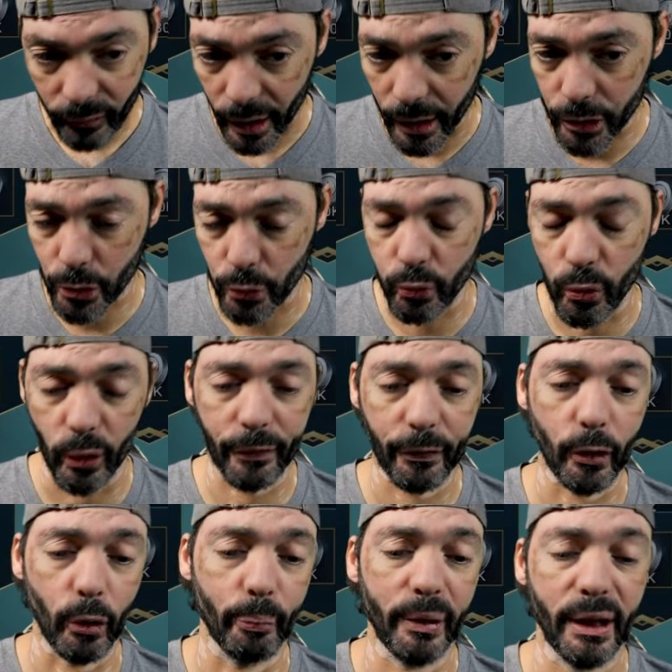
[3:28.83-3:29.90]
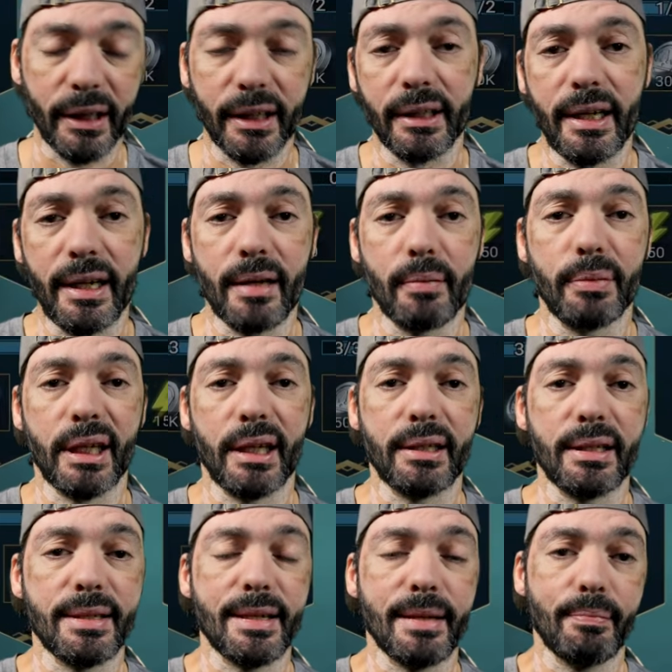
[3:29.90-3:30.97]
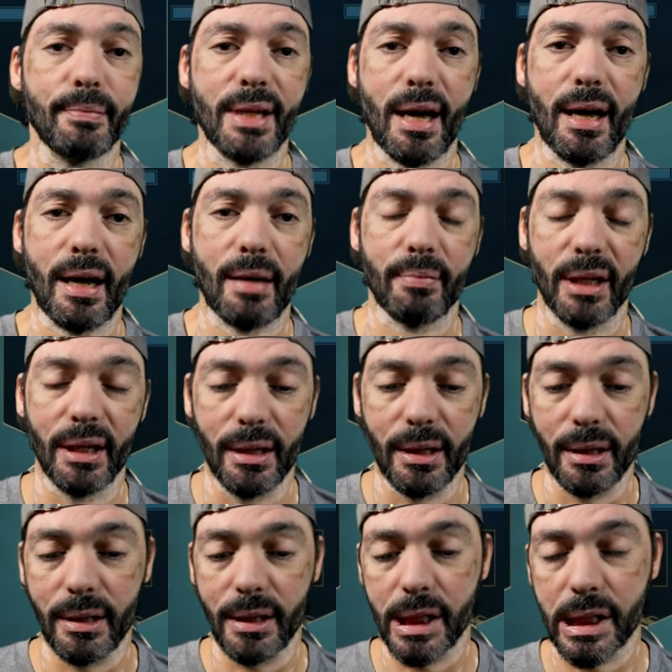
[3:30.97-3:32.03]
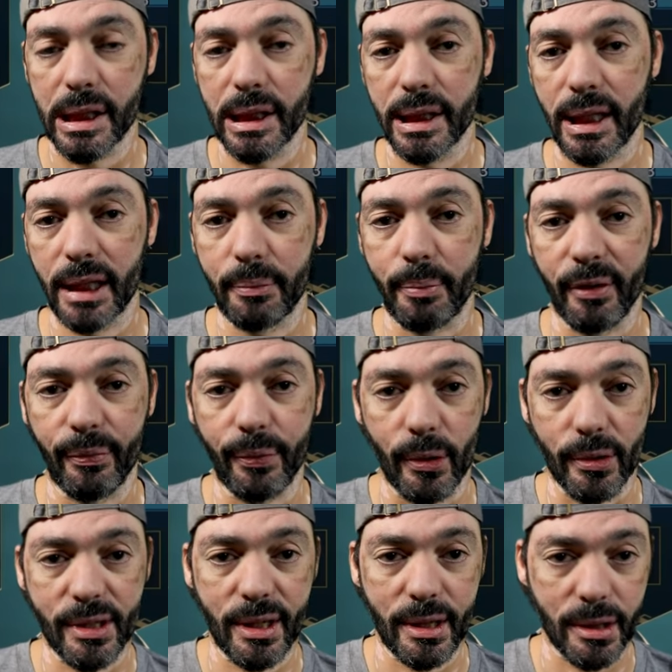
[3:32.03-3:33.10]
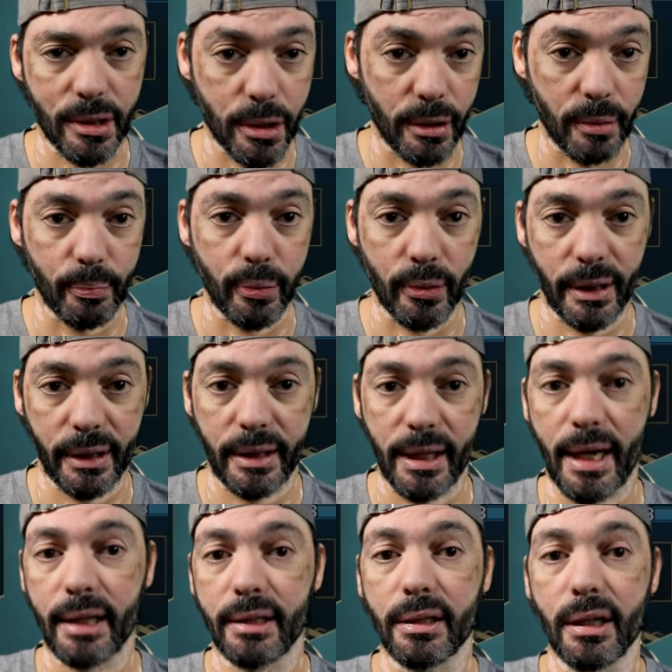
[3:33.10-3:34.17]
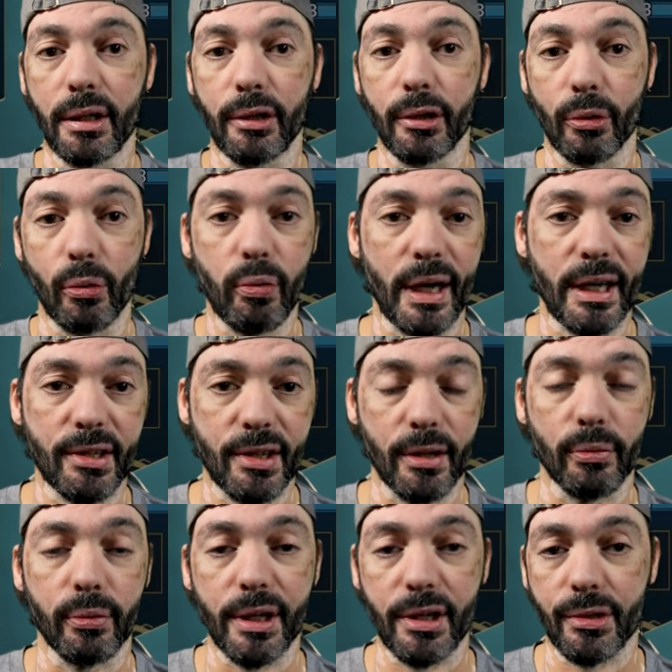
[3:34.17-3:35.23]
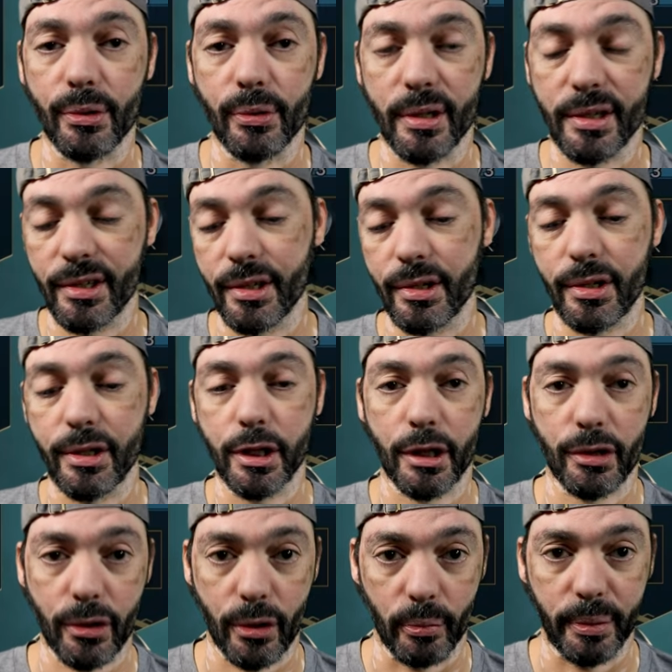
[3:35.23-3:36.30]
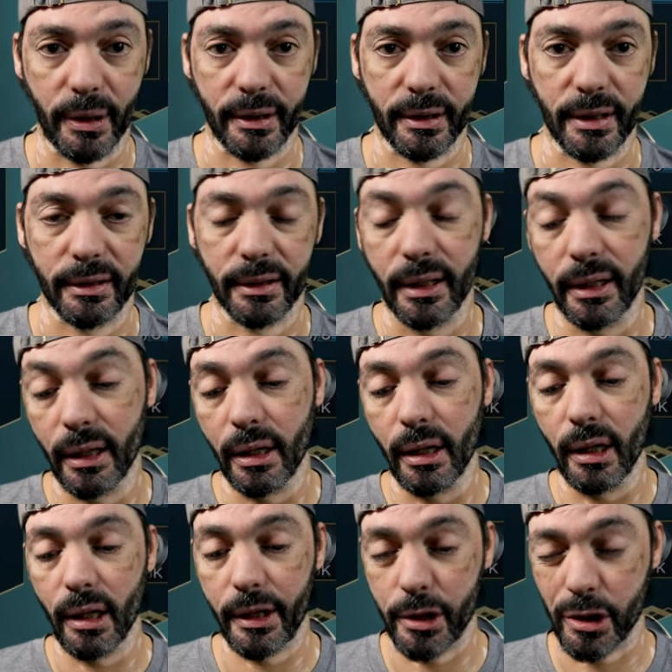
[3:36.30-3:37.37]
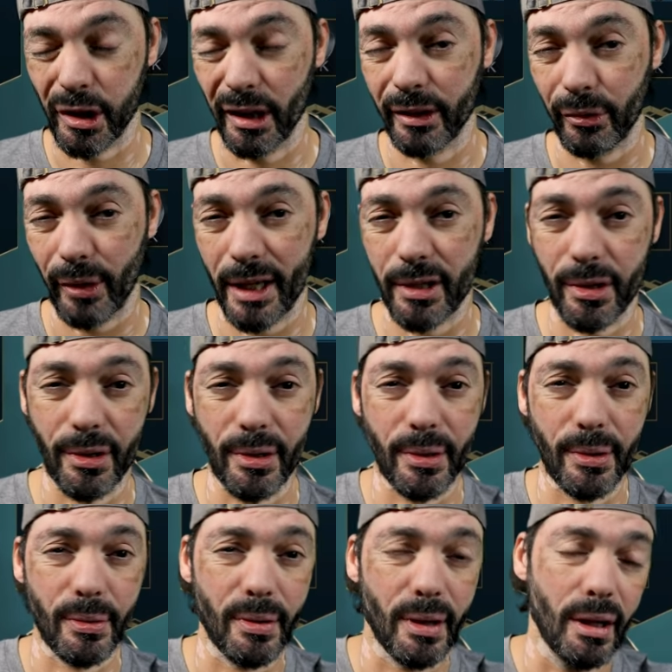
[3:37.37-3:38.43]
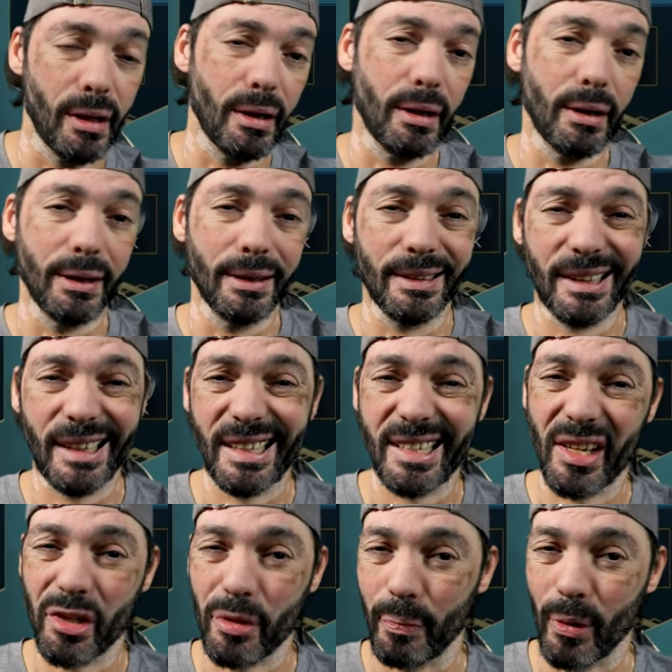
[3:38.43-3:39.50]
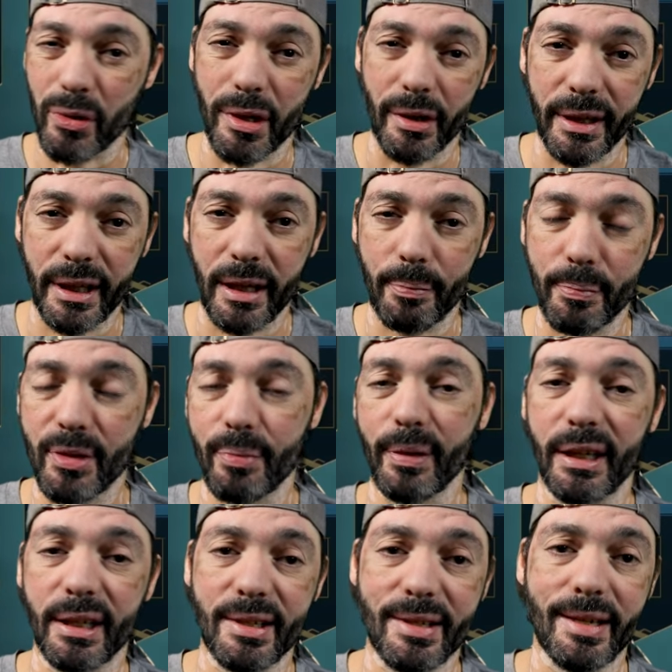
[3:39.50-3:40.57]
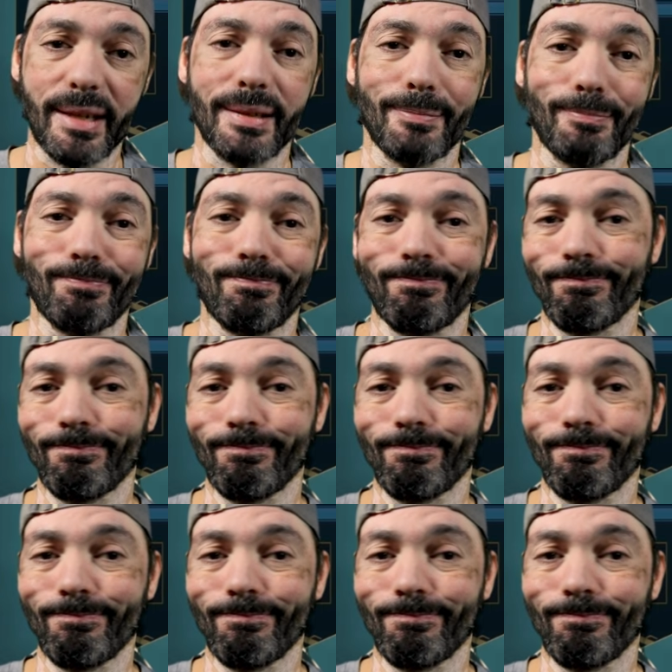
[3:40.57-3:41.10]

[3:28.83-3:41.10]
it's worth completing them, but at the same time, you should not be focusing to the point that you're wasting resources just to complete them. I usually try to do, unless it's potion keeps, because then